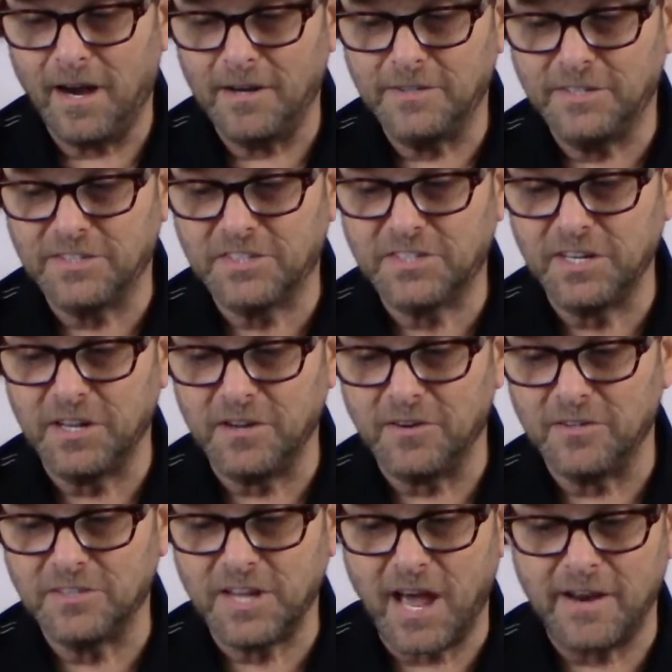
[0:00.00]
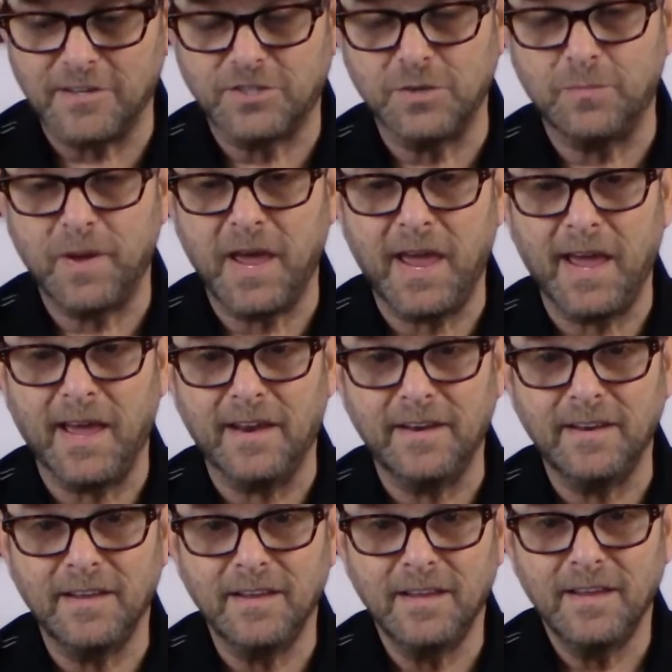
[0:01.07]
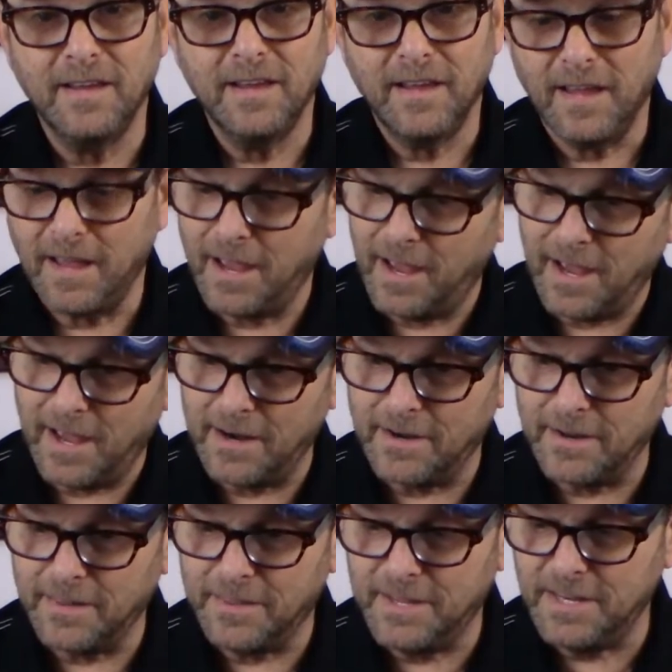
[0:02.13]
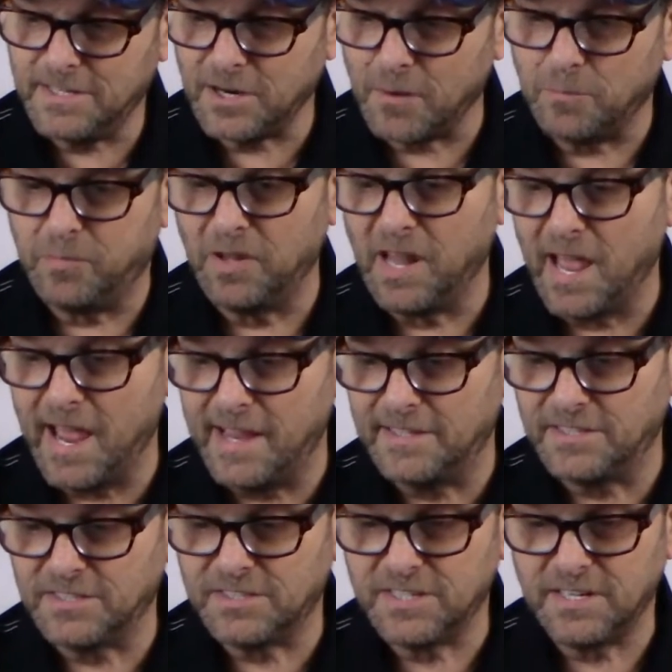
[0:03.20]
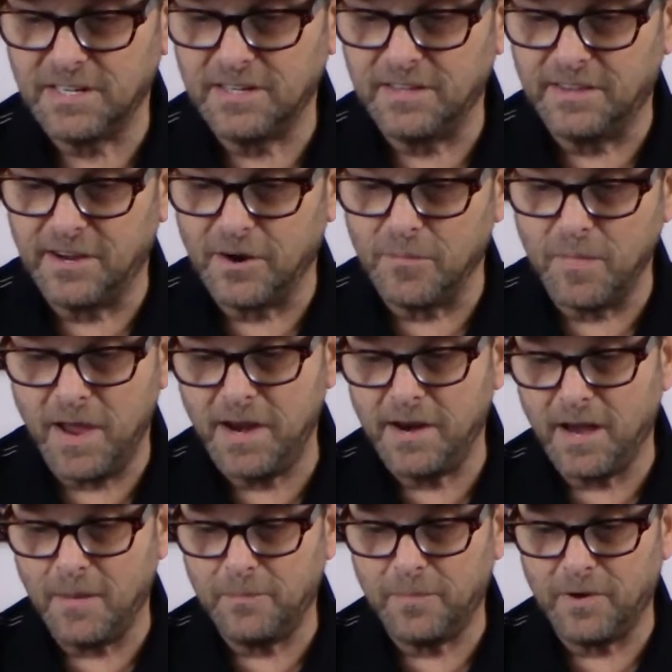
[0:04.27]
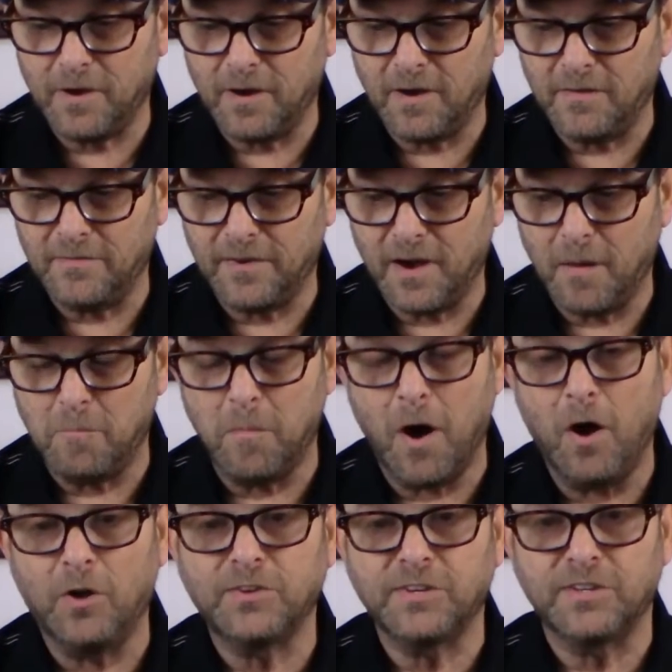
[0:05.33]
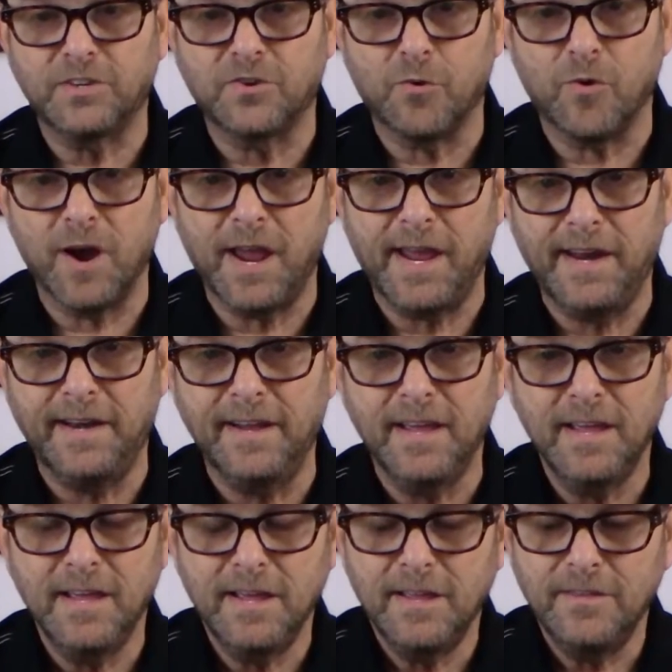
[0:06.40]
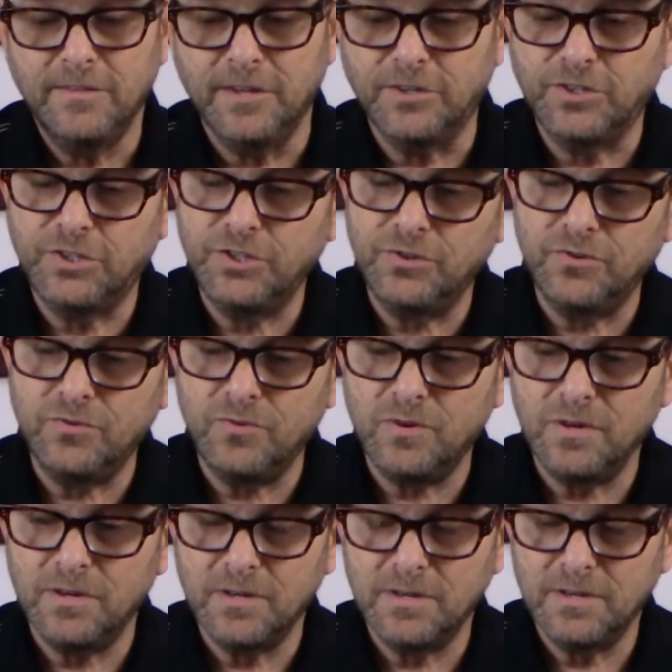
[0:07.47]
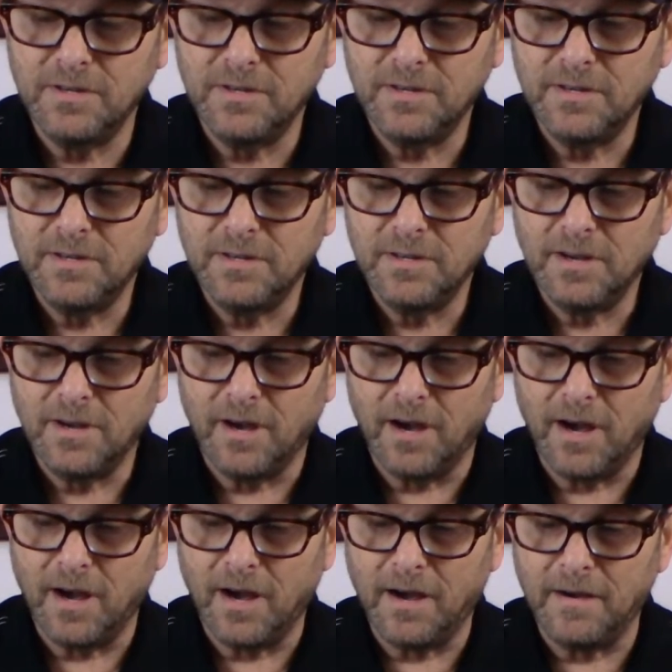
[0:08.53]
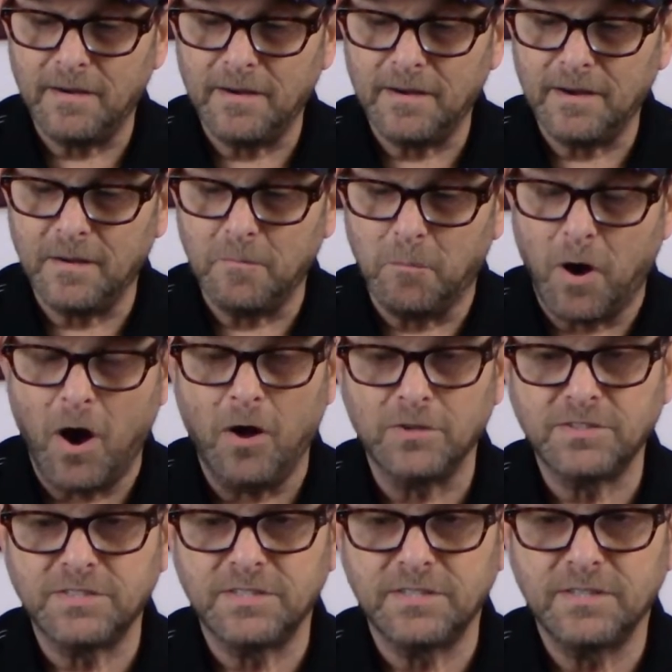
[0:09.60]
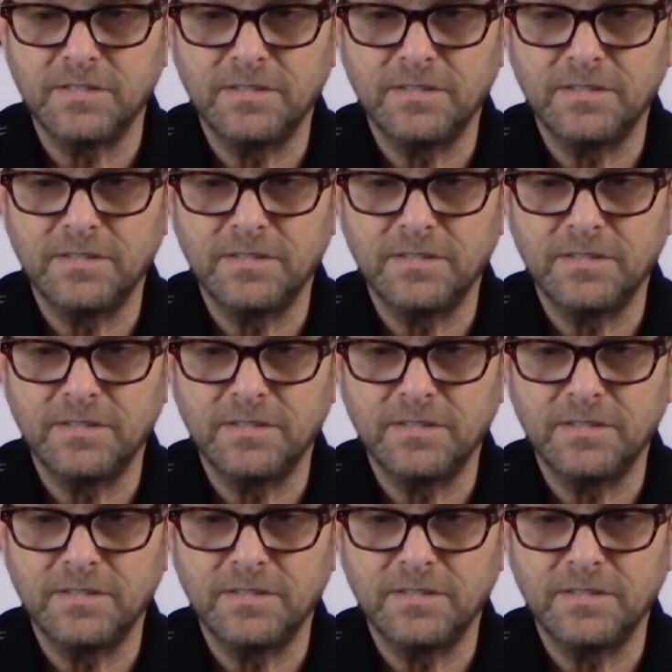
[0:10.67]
distillers out of Japan, and these are blends. They're made up of malt and grain. The two malt